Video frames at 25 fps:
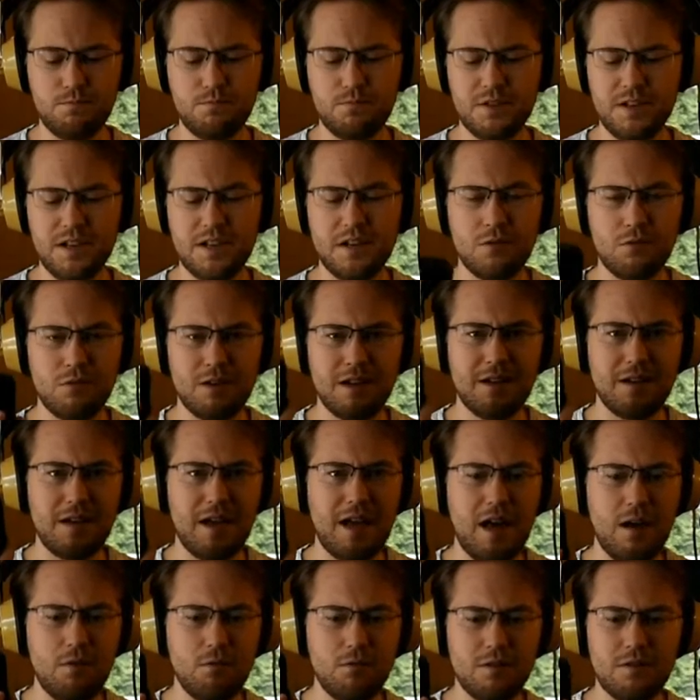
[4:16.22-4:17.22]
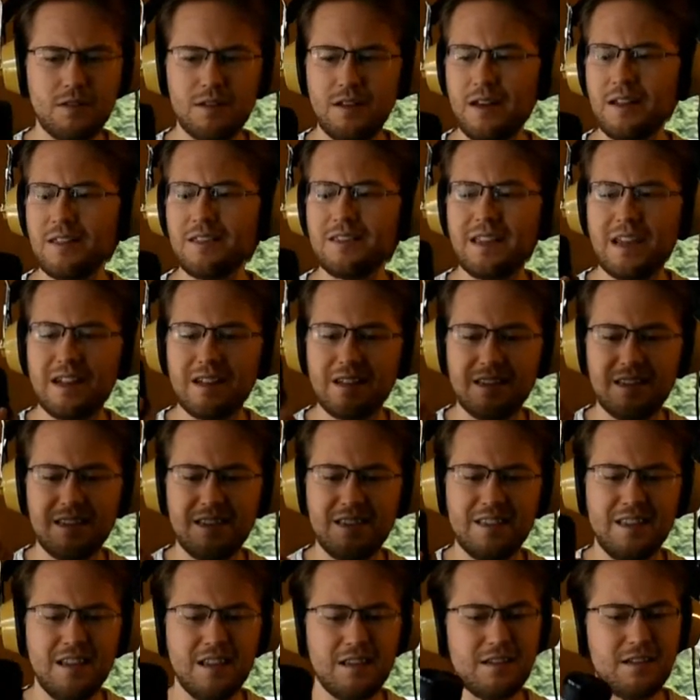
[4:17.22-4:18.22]
But anyway, I would say
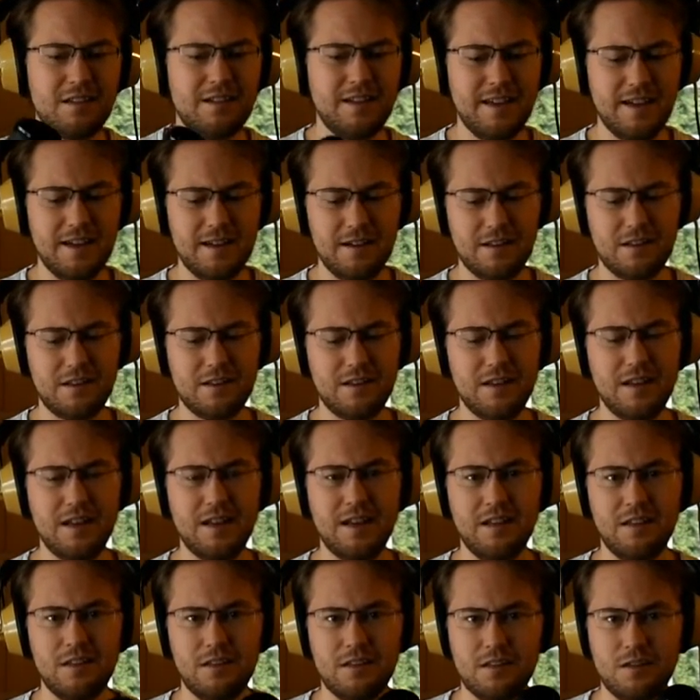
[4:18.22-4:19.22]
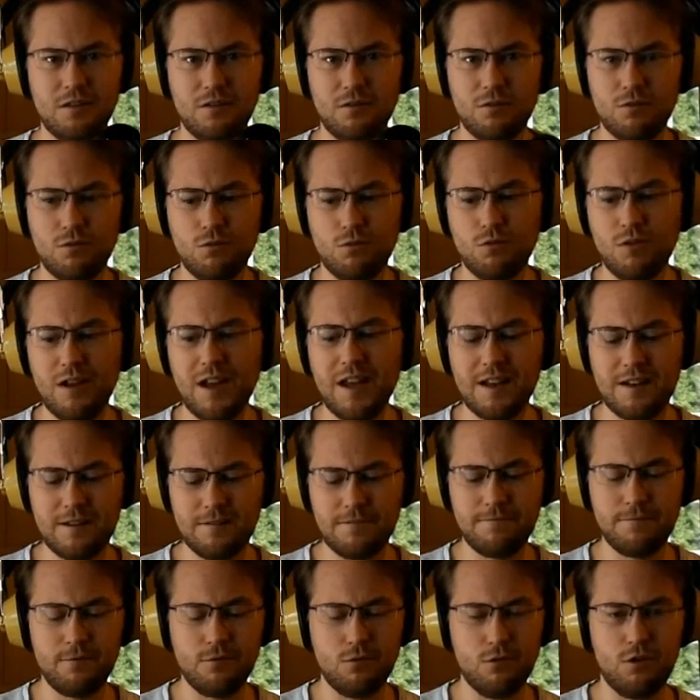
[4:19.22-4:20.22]
that this lens is great
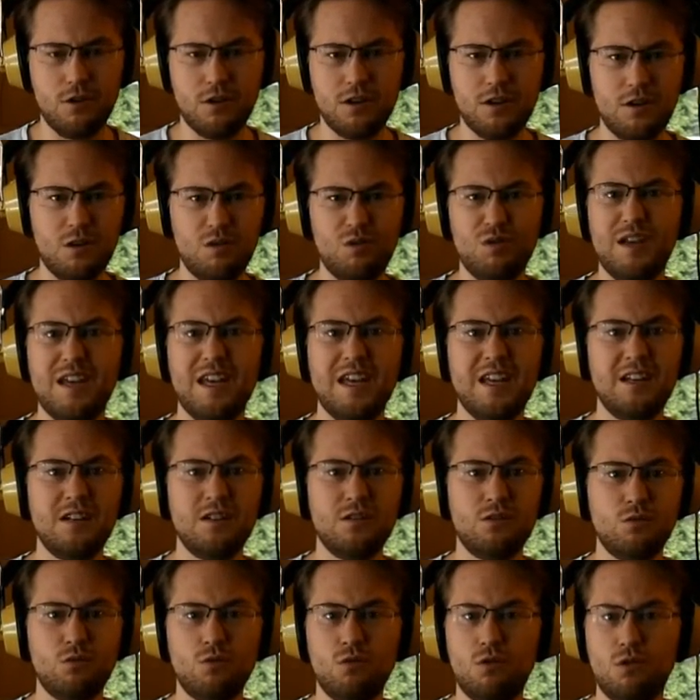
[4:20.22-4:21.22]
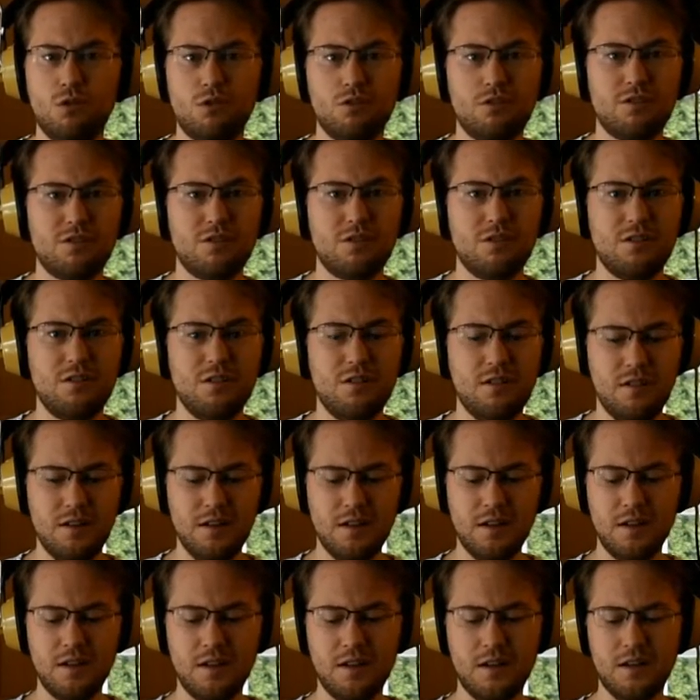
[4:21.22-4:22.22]
for, you know,
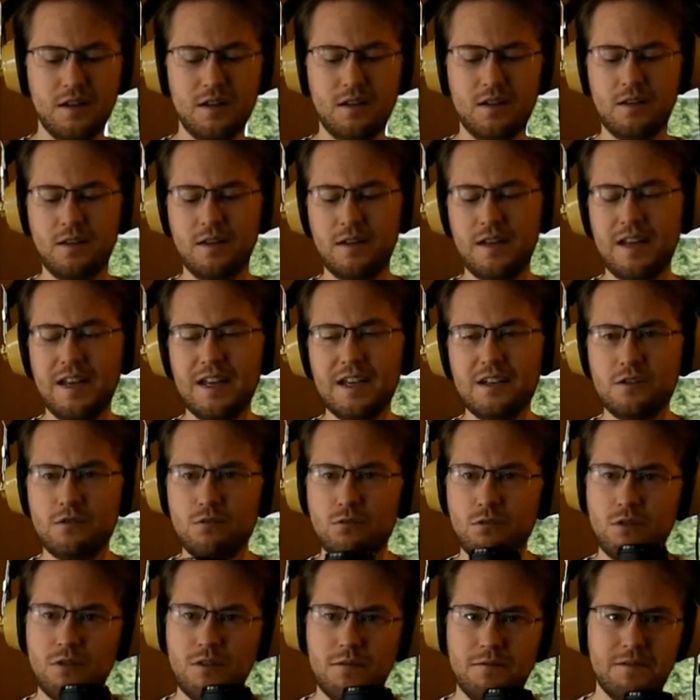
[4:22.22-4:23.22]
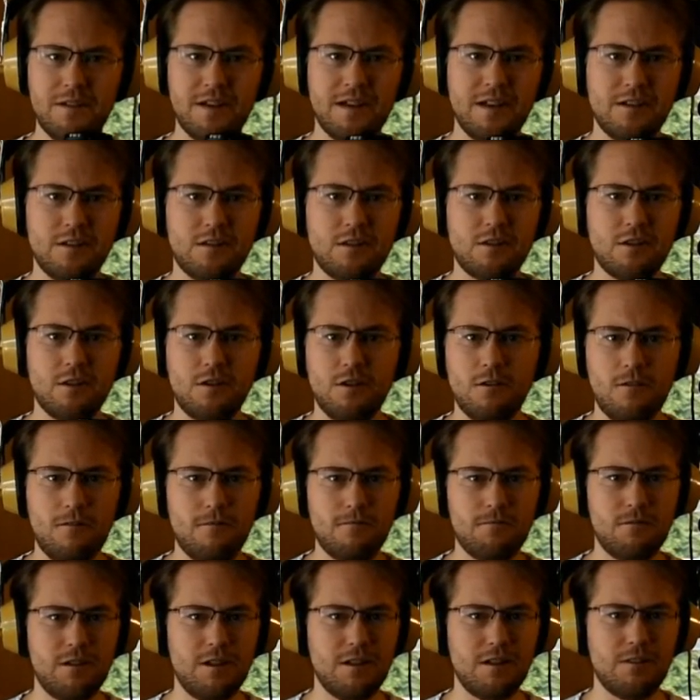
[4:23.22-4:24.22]
indoor events, you know,
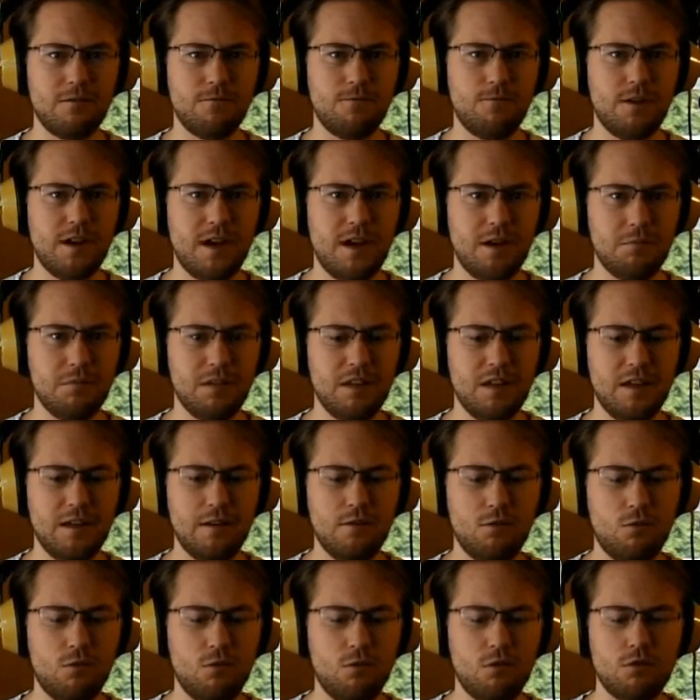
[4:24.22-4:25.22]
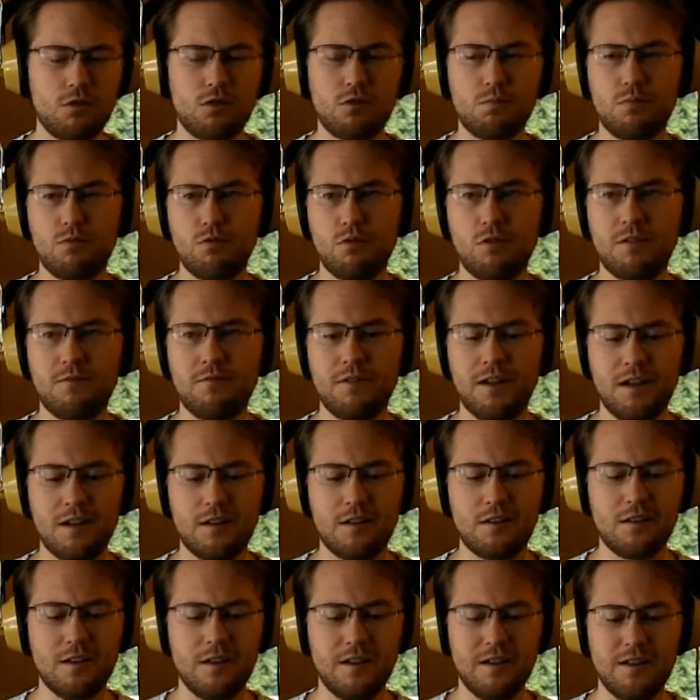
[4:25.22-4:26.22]
friends and family or sport
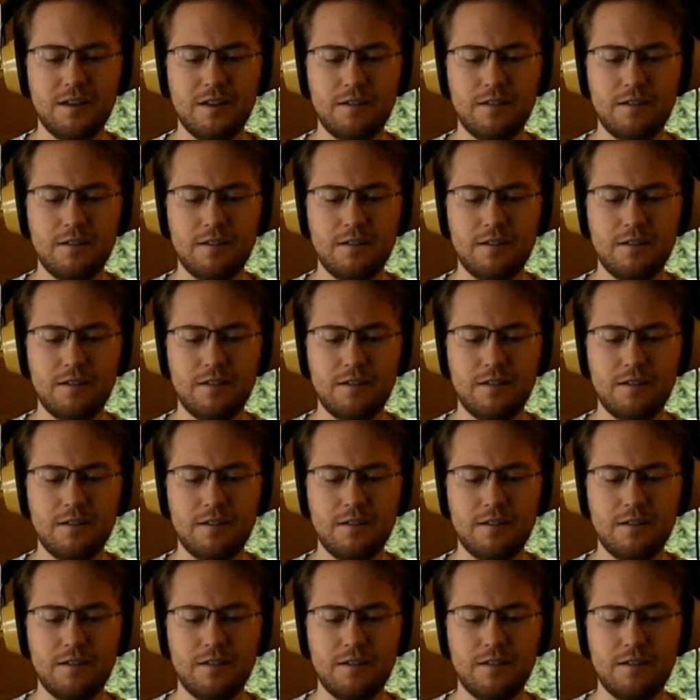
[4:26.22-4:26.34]
events.